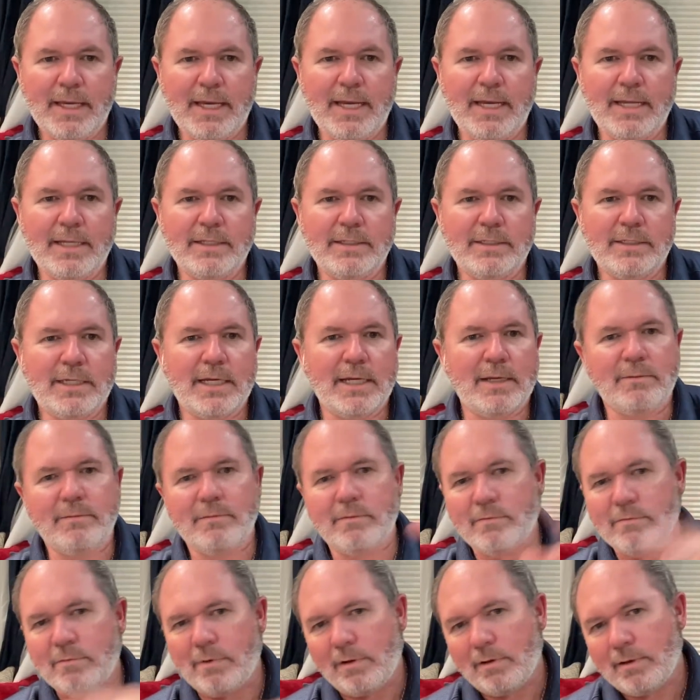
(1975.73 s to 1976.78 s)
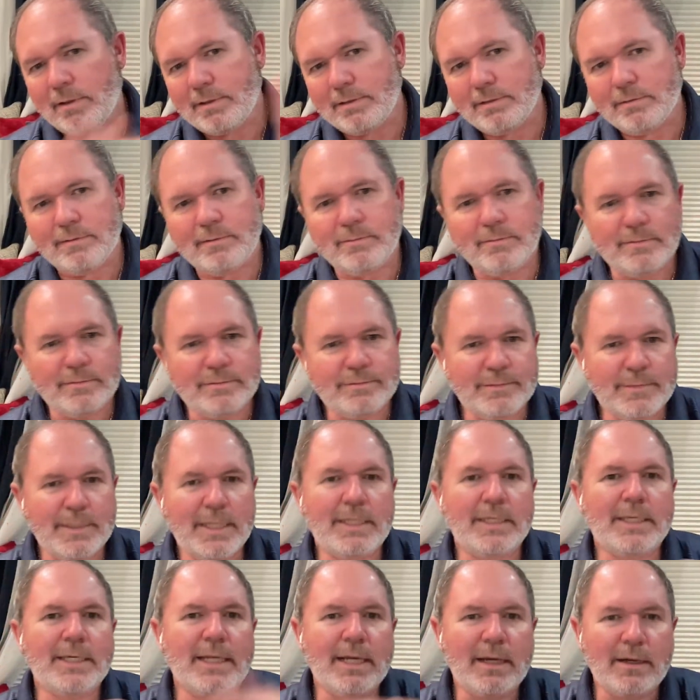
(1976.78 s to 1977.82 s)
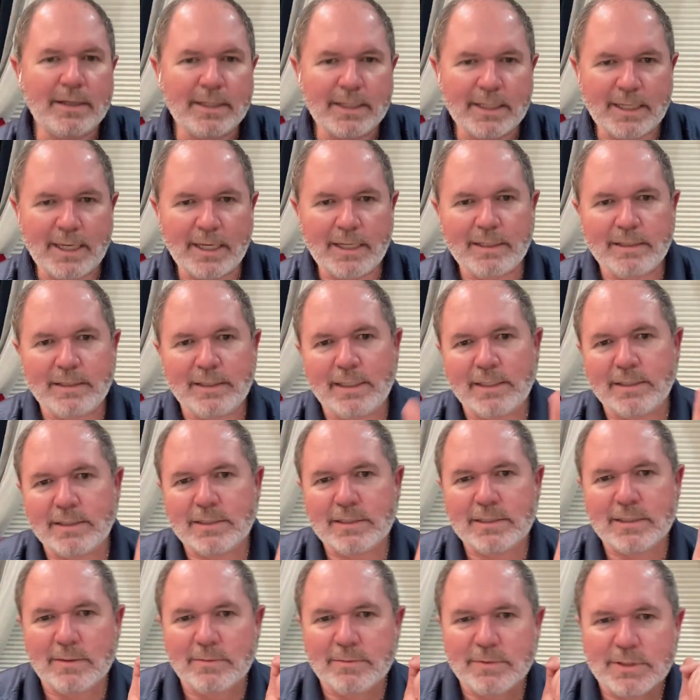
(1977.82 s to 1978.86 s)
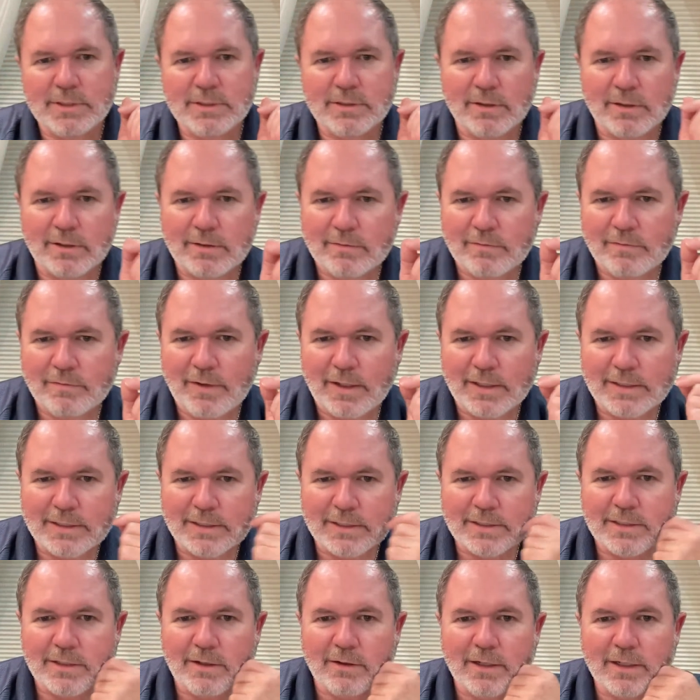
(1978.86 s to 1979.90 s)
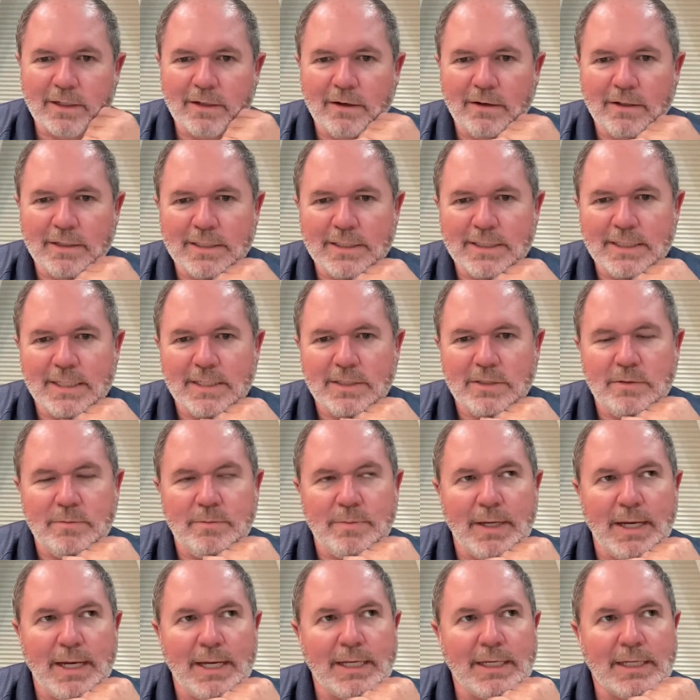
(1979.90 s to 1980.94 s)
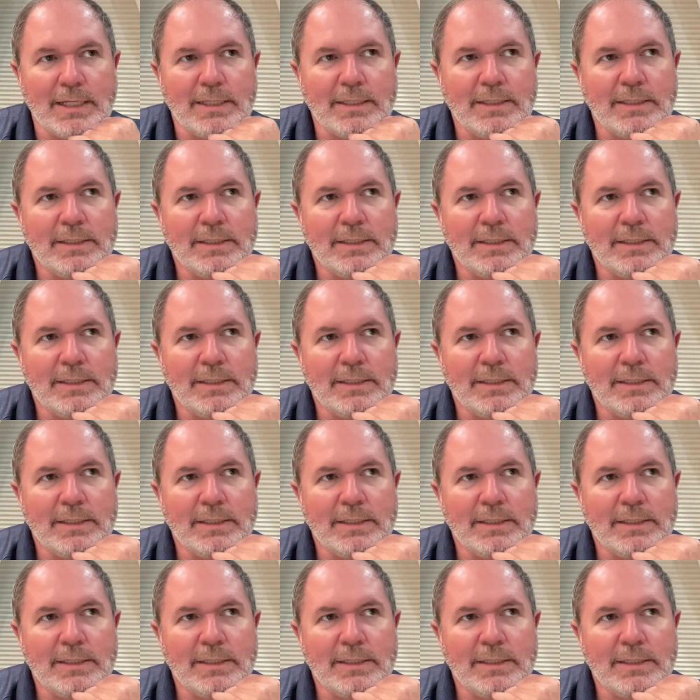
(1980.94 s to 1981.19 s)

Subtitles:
And you got to roll it, and then you get out of the gate, and then some jerk finds a sorry card and sends you back.